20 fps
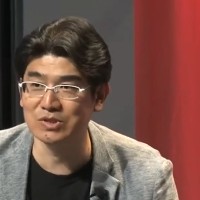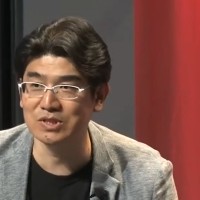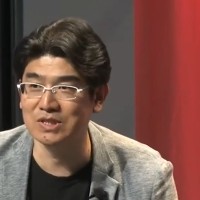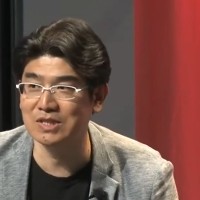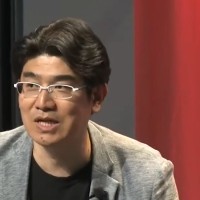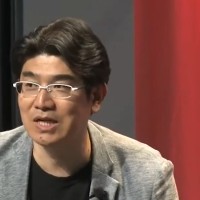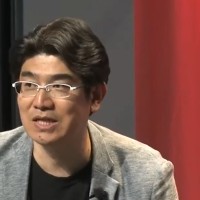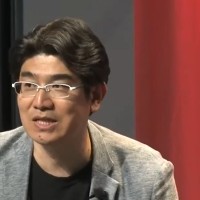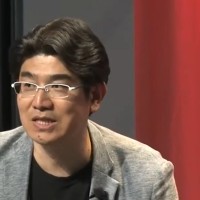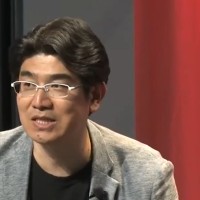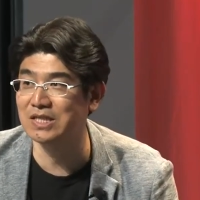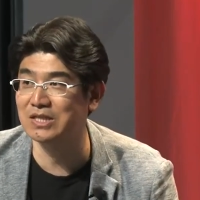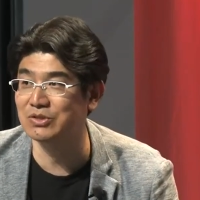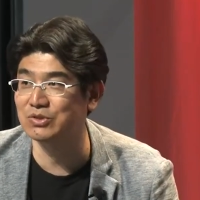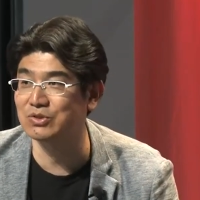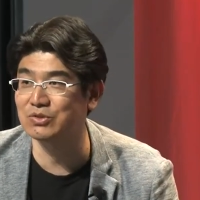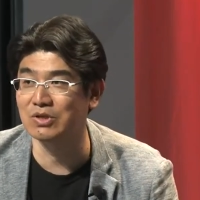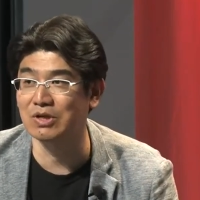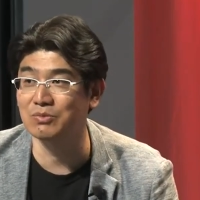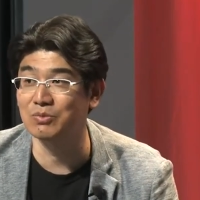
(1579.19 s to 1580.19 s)
So that has to
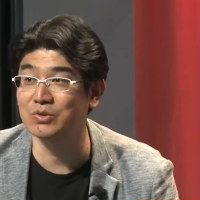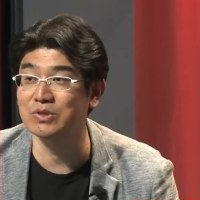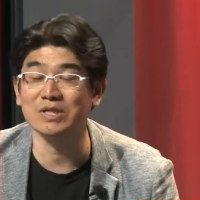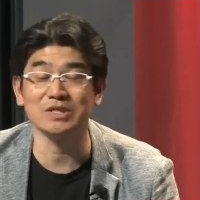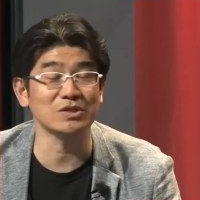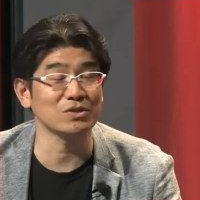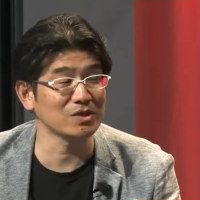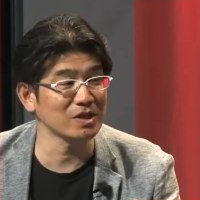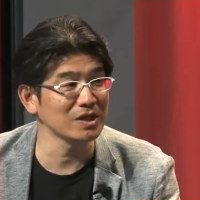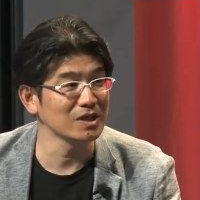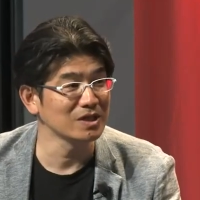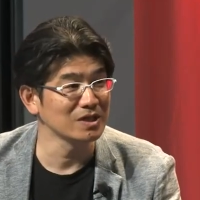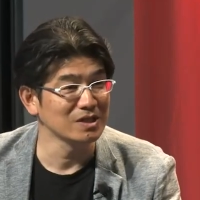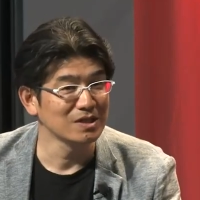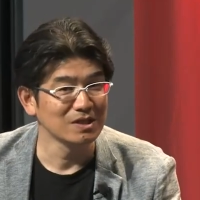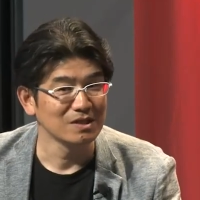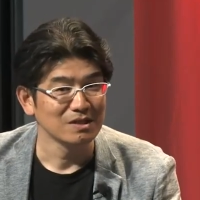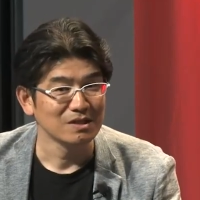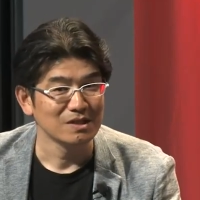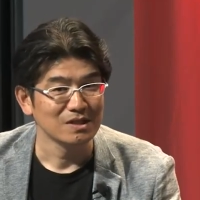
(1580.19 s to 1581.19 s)
be probably
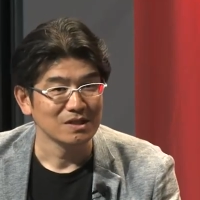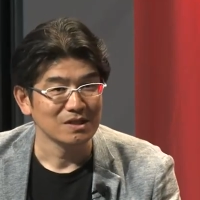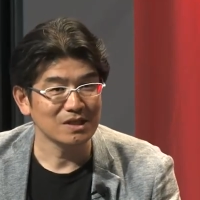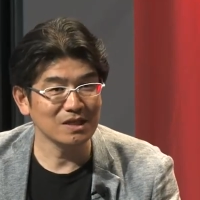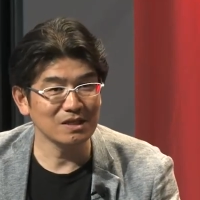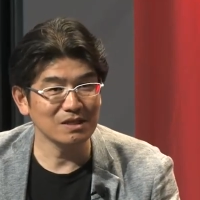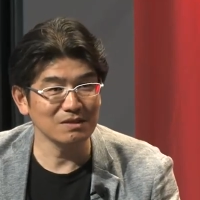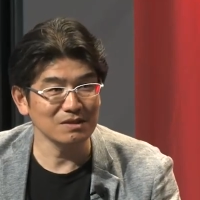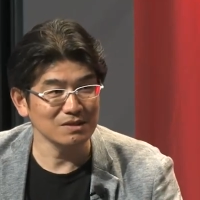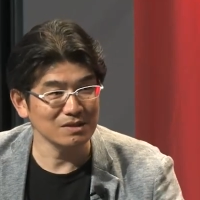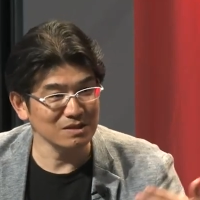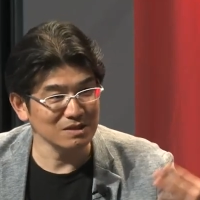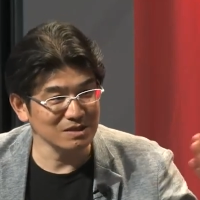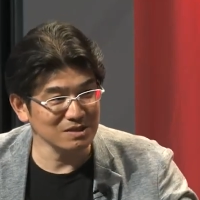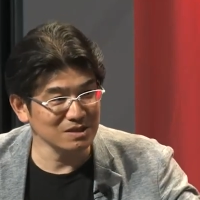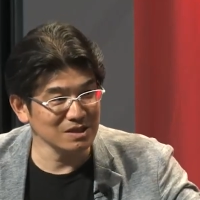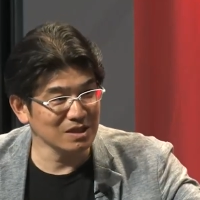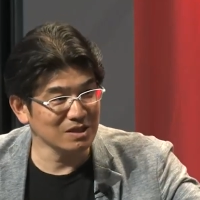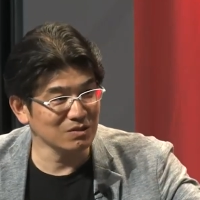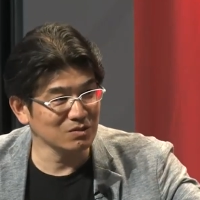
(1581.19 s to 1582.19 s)
revisited. And then
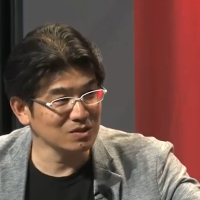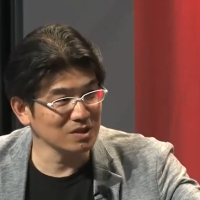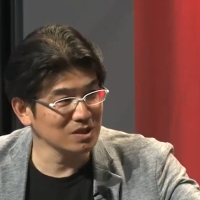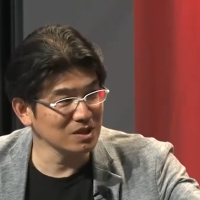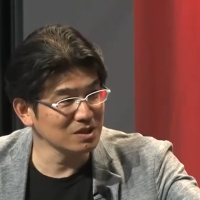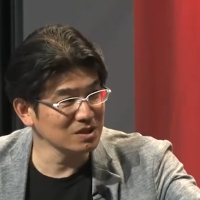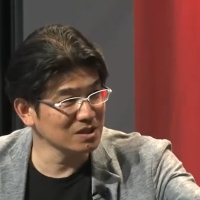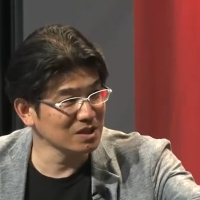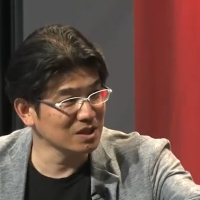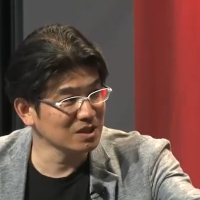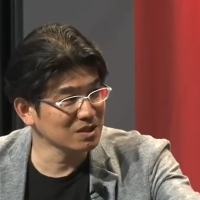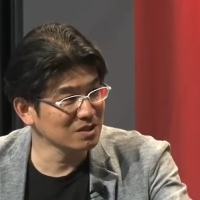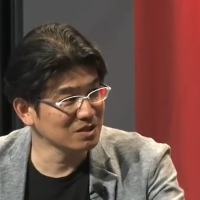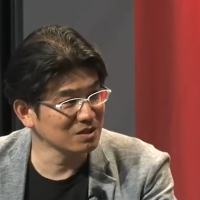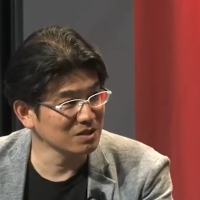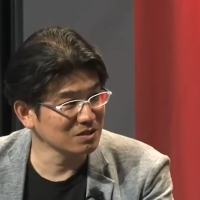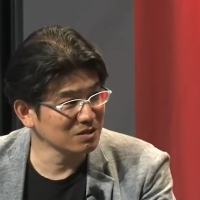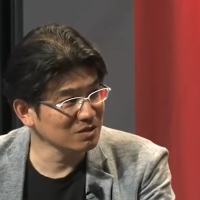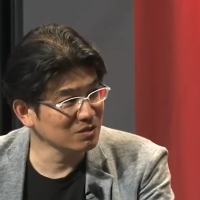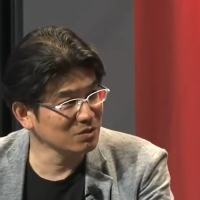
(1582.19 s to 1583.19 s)
technology
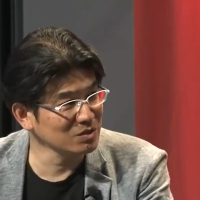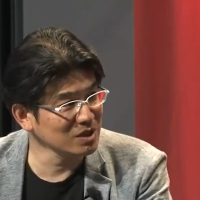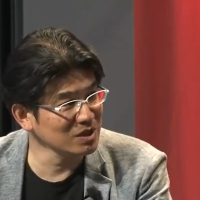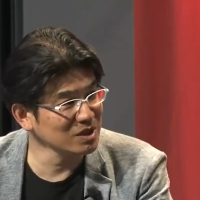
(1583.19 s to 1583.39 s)
develops